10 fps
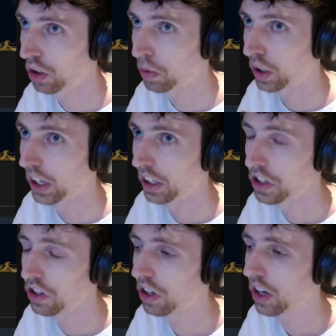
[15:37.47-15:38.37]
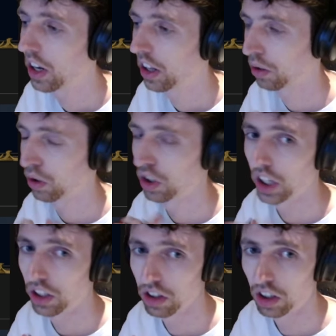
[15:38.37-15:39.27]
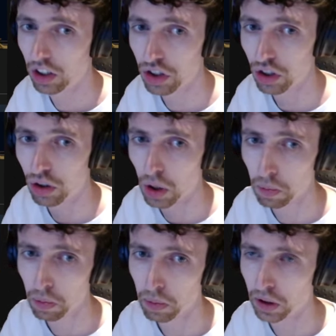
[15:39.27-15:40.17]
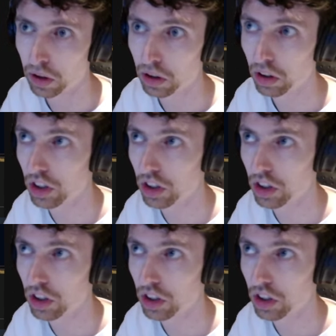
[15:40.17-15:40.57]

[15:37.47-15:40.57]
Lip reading: barraged, there's a chance to launch an orb per